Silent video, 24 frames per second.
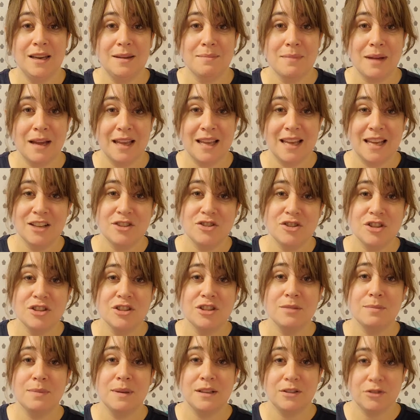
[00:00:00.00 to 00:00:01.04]
need my kitchen
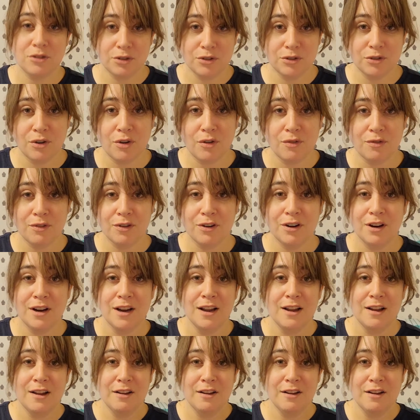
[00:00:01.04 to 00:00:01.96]
to be turned over